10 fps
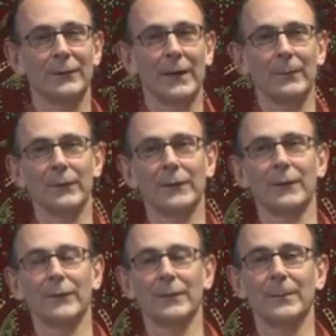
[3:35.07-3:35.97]
of them have
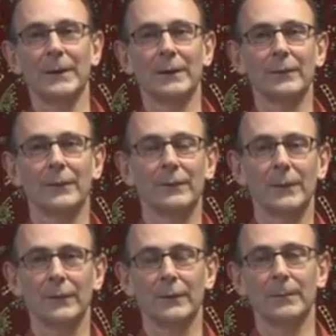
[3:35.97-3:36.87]
suffered of mental illness in
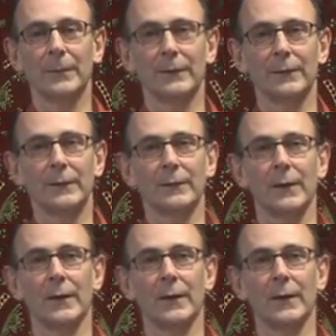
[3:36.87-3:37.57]
the last 12 months, and